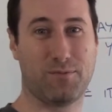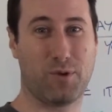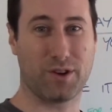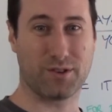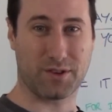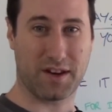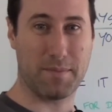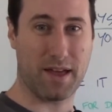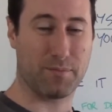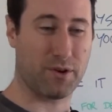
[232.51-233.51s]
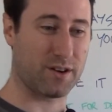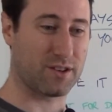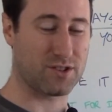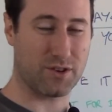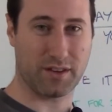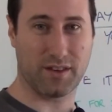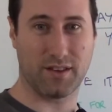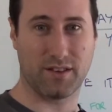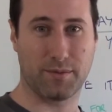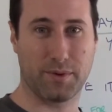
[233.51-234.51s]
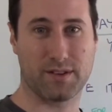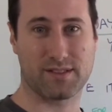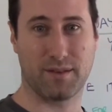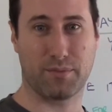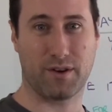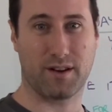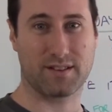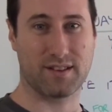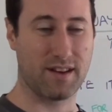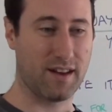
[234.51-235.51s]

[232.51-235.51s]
while you're talking about the product and showing the person the product.